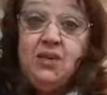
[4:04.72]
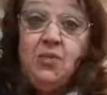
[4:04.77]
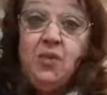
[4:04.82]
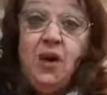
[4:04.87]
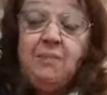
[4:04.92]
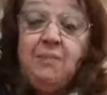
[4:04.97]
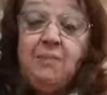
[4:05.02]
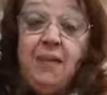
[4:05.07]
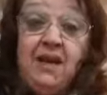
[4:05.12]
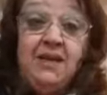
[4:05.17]
you
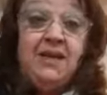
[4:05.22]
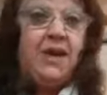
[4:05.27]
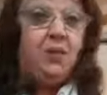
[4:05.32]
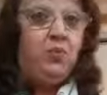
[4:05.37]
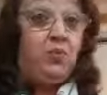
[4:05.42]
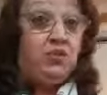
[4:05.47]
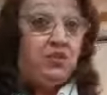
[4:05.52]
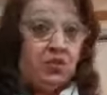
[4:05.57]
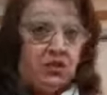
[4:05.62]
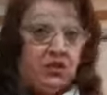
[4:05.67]
on Monday,
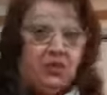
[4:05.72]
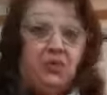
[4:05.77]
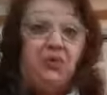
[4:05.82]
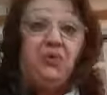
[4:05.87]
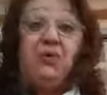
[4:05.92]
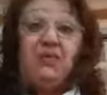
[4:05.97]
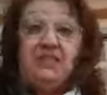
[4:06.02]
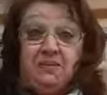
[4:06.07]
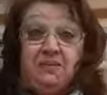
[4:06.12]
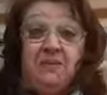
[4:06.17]
which is
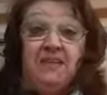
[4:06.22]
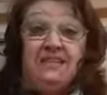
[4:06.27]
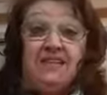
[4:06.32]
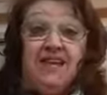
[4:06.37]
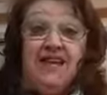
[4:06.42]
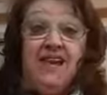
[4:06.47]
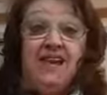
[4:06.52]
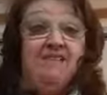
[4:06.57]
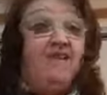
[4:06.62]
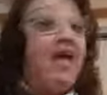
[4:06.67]
Christmas
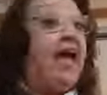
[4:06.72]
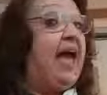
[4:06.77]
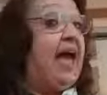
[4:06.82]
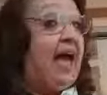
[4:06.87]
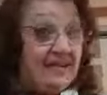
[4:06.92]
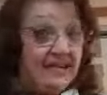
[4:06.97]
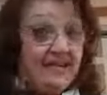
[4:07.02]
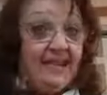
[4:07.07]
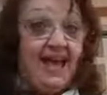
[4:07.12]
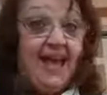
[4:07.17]
Eve.
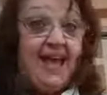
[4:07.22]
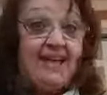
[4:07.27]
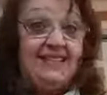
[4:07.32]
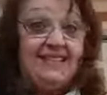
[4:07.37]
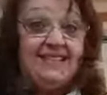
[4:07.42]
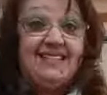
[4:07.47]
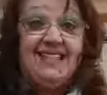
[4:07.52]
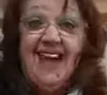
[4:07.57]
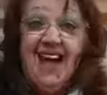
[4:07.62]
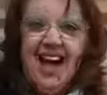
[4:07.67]
And
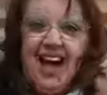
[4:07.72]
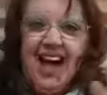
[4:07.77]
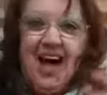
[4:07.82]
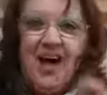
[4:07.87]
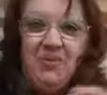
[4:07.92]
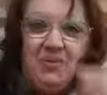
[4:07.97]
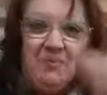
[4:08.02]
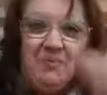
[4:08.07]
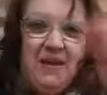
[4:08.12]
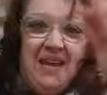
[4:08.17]
yes, I
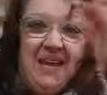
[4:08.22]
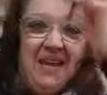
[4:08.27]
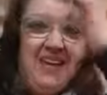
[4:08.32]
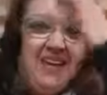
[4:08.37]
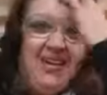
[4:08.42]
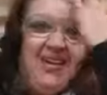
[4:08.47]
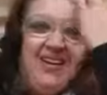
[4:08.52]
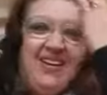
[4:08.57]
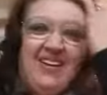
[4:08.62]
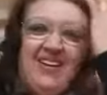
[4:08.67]
will be
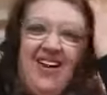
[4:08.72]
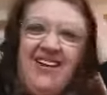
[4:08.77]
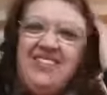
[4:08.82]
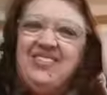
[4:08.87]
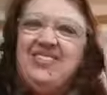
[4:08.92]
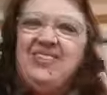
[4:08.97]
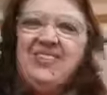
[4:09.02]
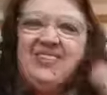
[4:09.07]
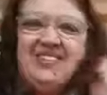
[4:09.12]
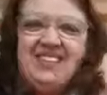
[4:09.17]
here at
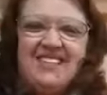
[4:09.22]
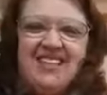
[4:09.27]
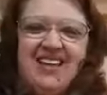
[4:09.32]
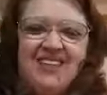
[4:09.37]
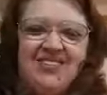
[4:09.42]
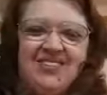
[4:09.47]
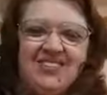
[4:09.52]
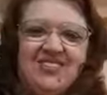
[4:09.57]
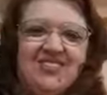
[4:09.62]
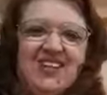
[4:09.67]
9.30
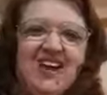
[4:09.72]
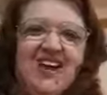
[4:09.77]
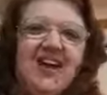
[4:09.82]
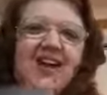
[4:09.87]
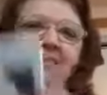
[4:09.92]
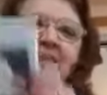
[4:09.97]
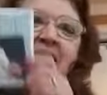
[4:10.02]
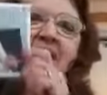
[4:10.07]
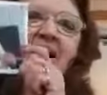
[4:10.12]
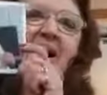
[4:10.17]
Central
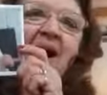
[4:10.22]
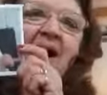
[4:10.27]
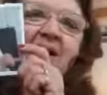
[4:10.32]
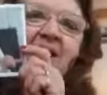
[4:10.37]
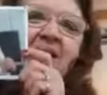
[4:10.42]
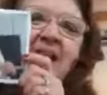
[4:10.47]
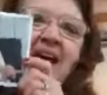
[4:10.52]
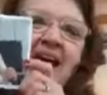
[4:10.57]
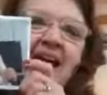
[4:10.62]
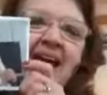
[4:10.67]
Time.
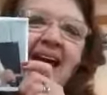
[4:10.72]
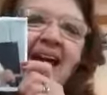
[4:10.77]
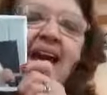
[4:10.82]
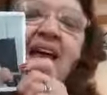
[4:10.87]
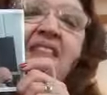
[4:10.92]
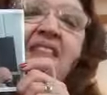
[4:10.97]
Okay,